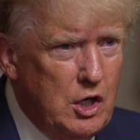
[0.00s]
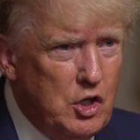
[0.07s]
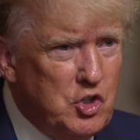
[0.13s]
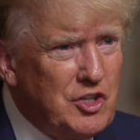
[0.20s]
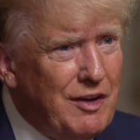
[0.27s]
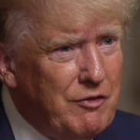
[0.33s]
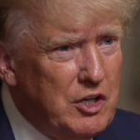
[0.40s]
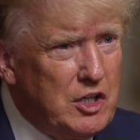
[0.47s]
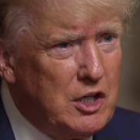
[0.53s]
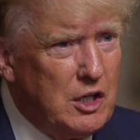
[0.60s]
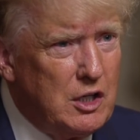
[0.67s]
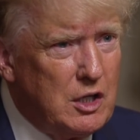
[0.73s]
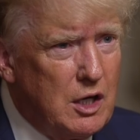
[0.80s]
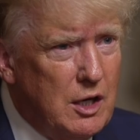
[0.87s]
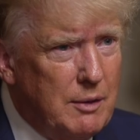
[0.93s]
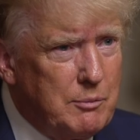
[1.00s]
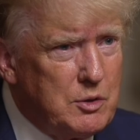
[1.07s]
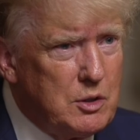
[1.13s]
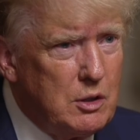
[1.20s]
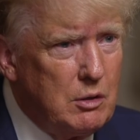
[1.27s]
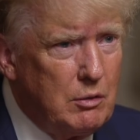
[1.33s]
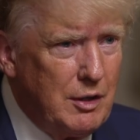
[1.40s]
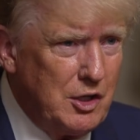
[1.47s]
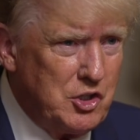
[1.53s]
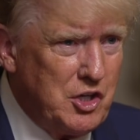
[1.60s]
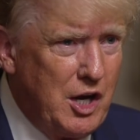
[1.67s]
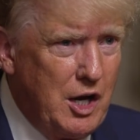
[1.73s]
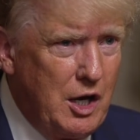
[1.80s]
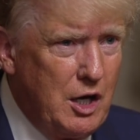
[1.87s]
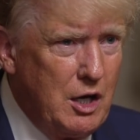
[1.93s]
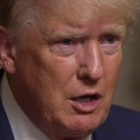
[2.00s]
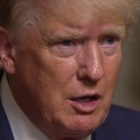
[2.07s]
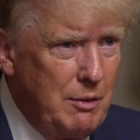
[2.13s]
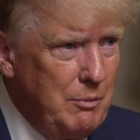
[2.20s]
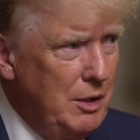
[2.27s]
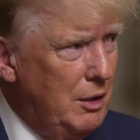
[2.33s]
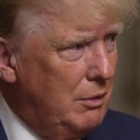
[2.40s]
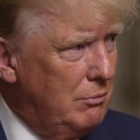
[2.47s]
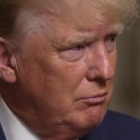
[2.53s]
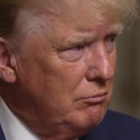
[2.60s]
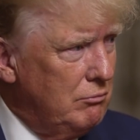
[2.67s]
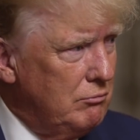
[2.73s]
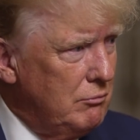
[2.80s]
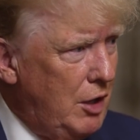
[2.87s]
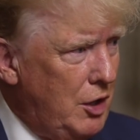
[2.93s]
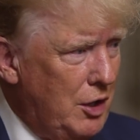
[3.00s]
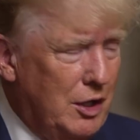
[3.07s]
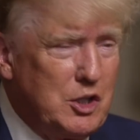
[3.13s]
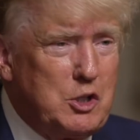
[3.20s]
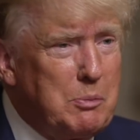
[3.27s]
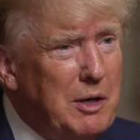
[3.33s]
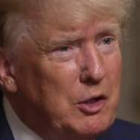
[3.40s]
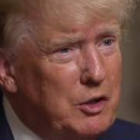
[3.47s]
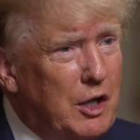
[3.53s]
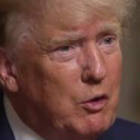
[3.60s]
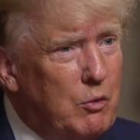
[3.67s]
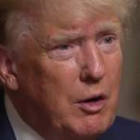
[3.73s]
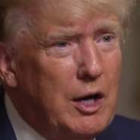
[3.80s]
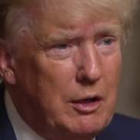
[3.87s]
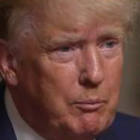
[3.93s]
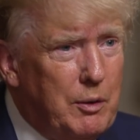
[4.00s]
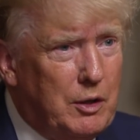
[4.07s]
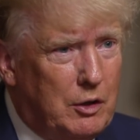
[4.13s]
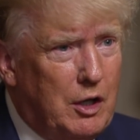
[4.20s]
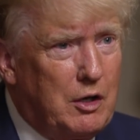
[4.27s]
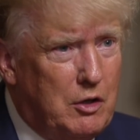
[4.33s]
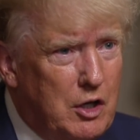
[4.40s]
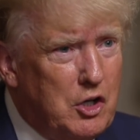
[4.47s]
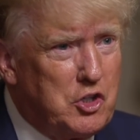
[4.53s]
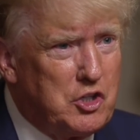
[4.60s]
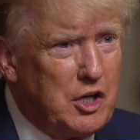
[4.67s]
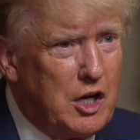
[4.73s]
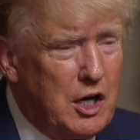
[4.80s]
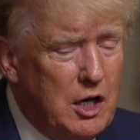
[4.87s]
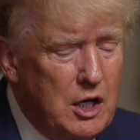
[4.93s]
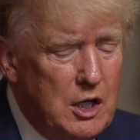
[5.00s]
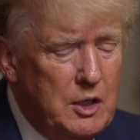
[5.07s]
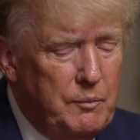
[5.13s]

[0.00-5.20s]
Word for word: 17 times, they say. I mean, I think it's about that right, but they did say.